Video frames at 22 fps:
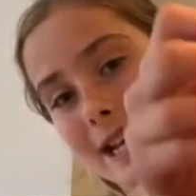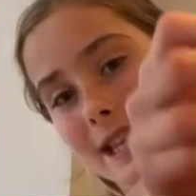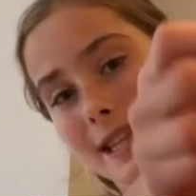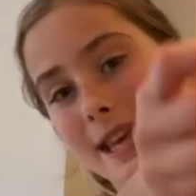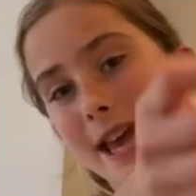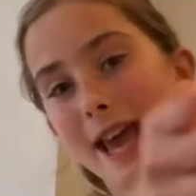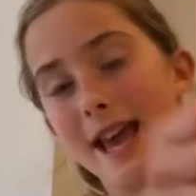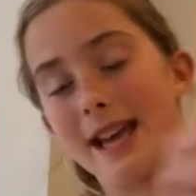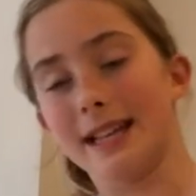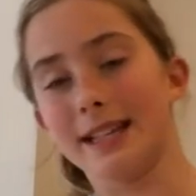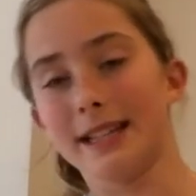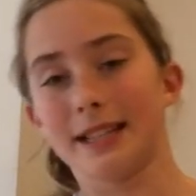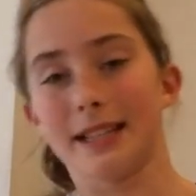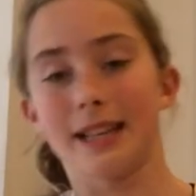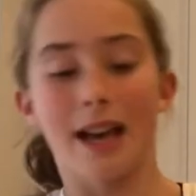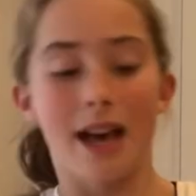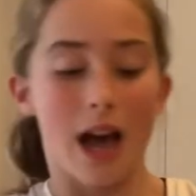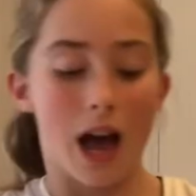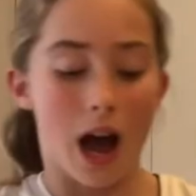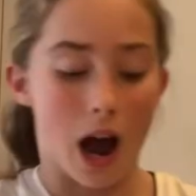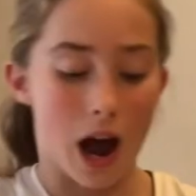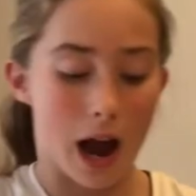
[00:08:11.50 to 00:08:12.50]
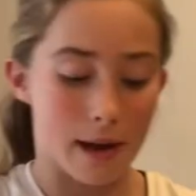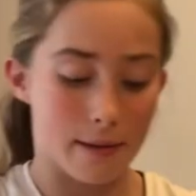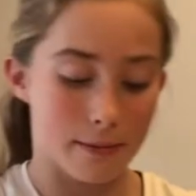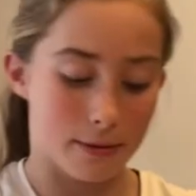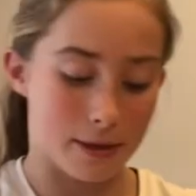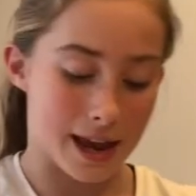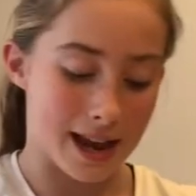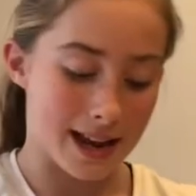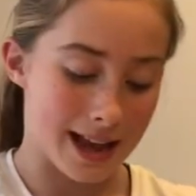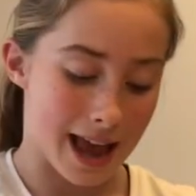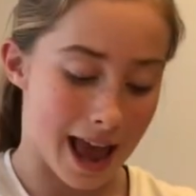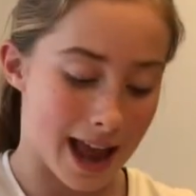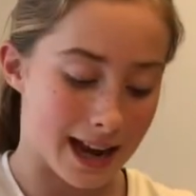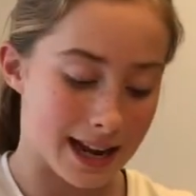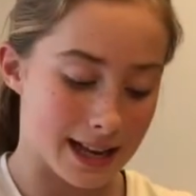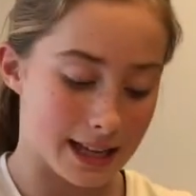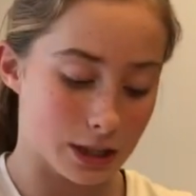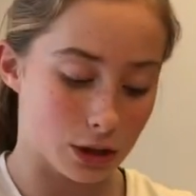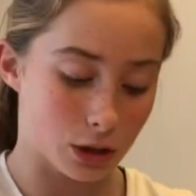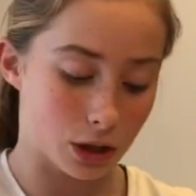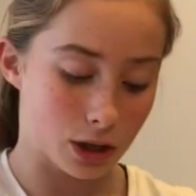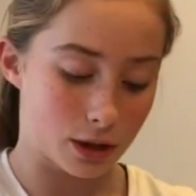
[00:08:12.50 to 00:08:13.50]
things. I think
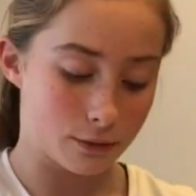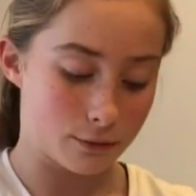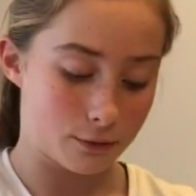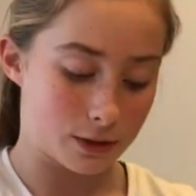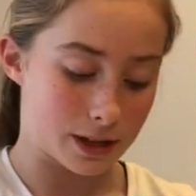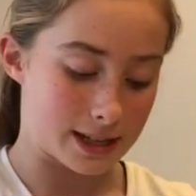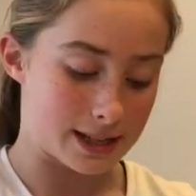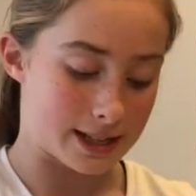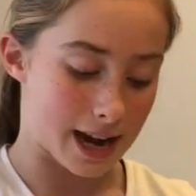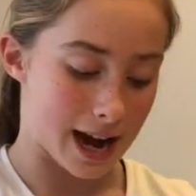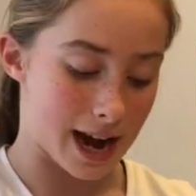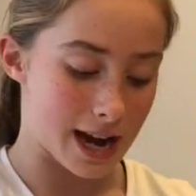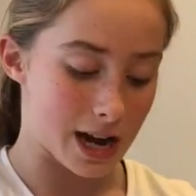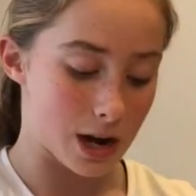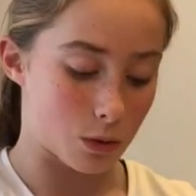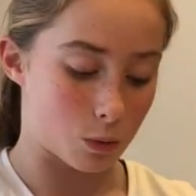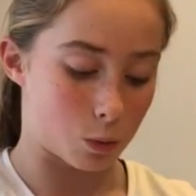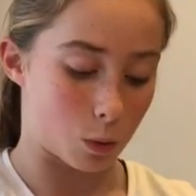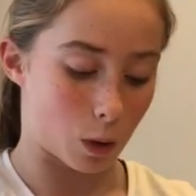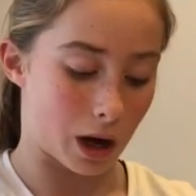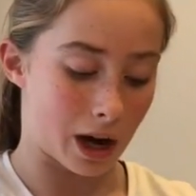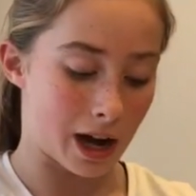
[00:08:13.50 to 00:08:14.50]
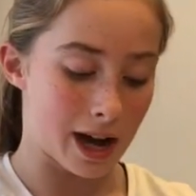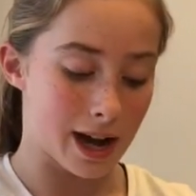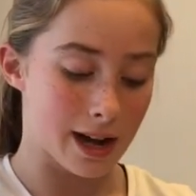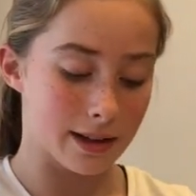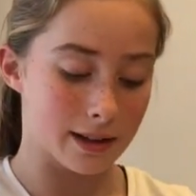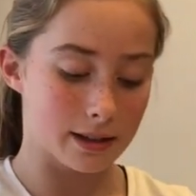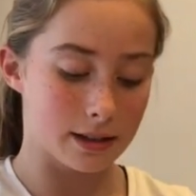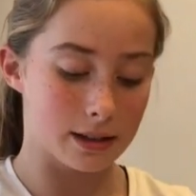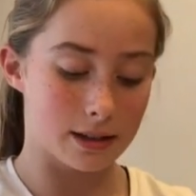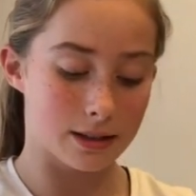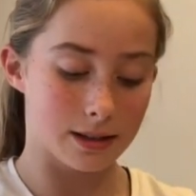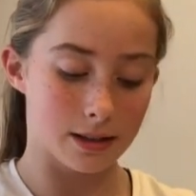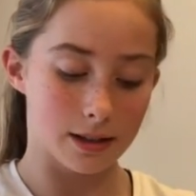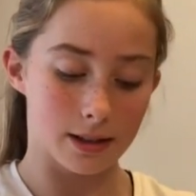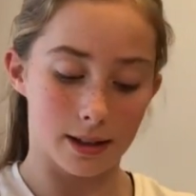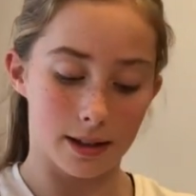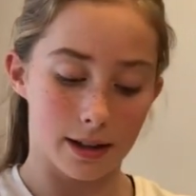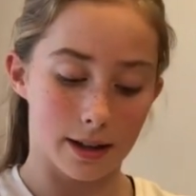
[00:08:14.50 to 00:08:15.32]
any sort of container works,